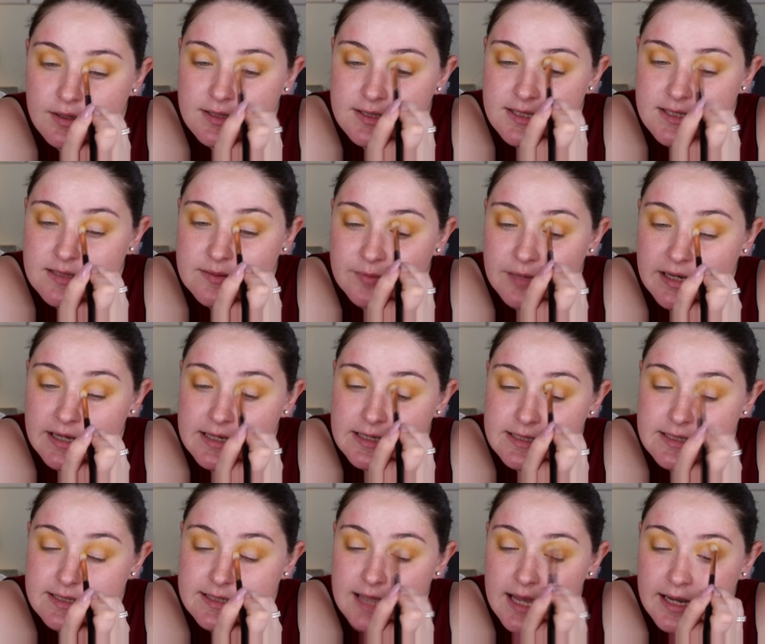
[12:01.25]
This is my
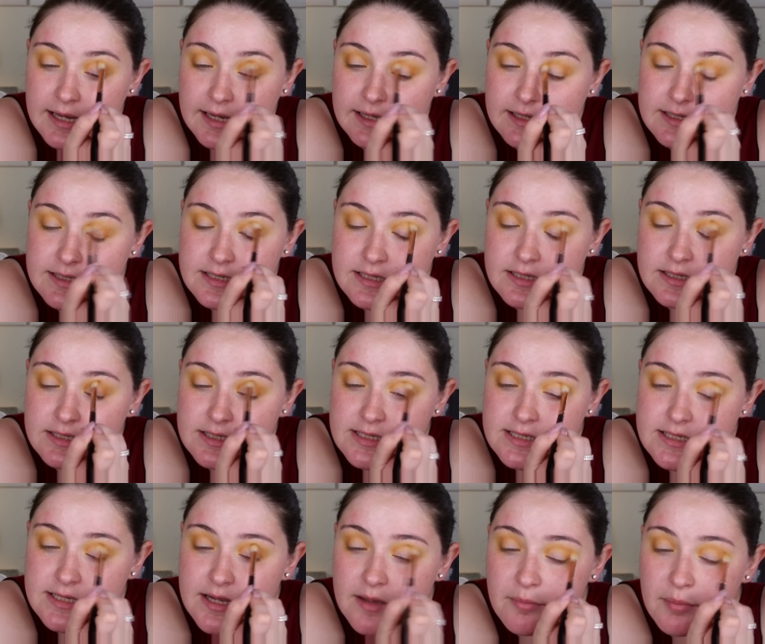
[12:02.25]
second
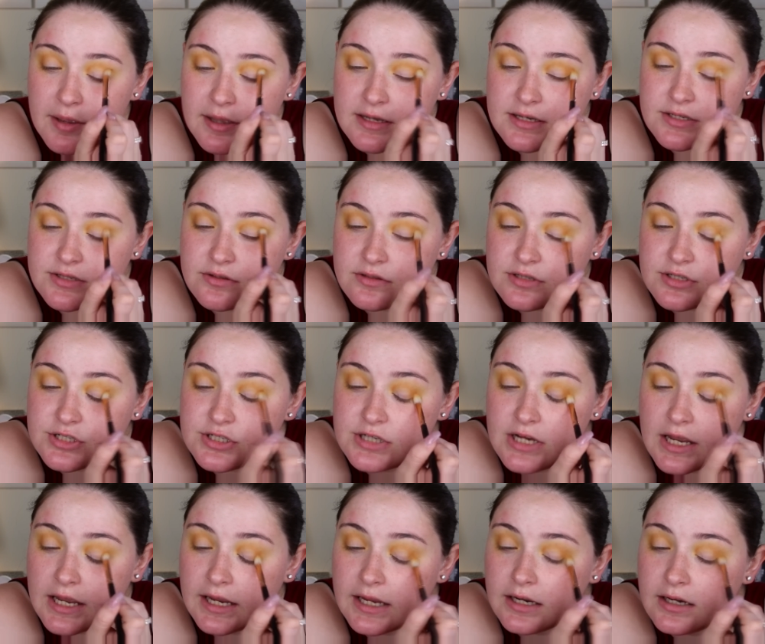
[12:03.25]
dip into the
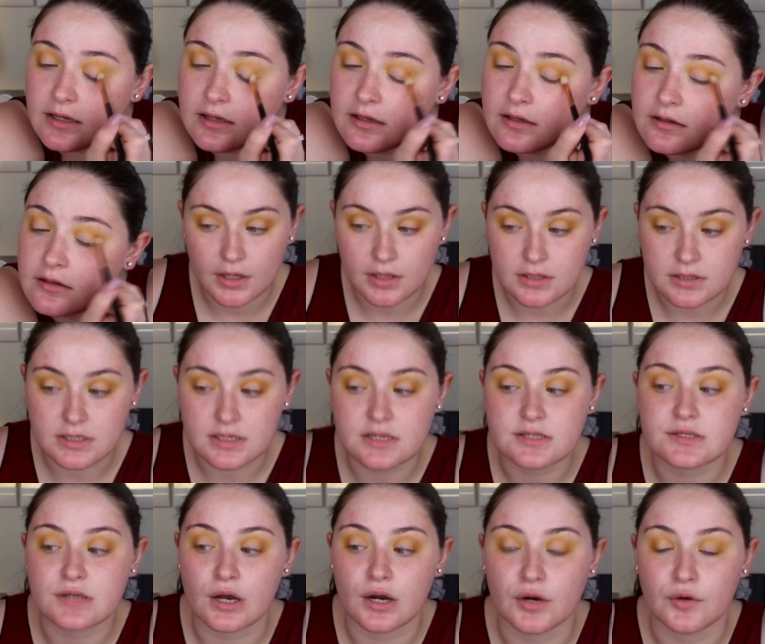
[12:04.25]
shade.
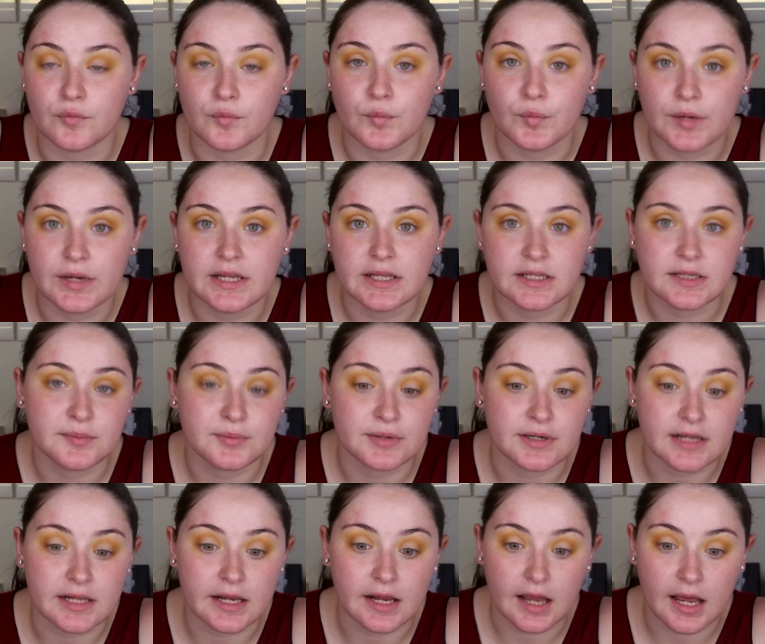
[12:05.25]
These are really
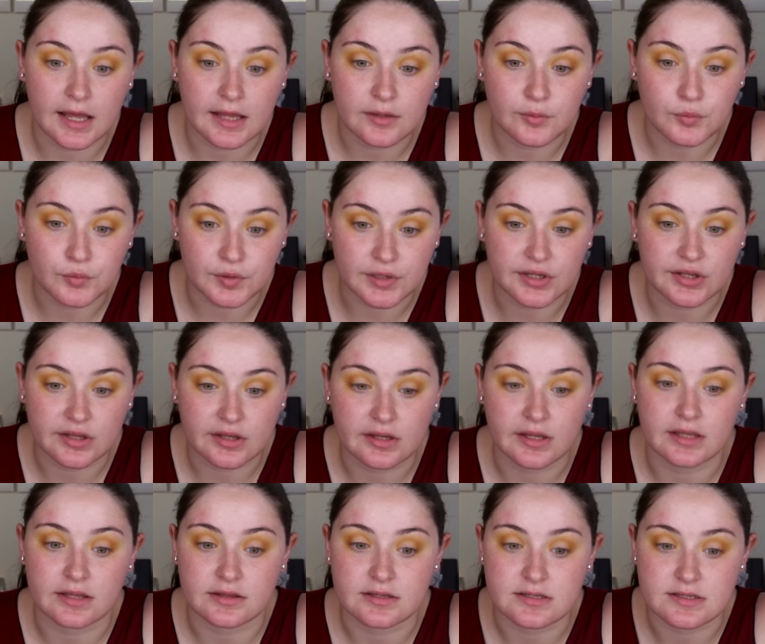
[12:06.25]
pretty. I really like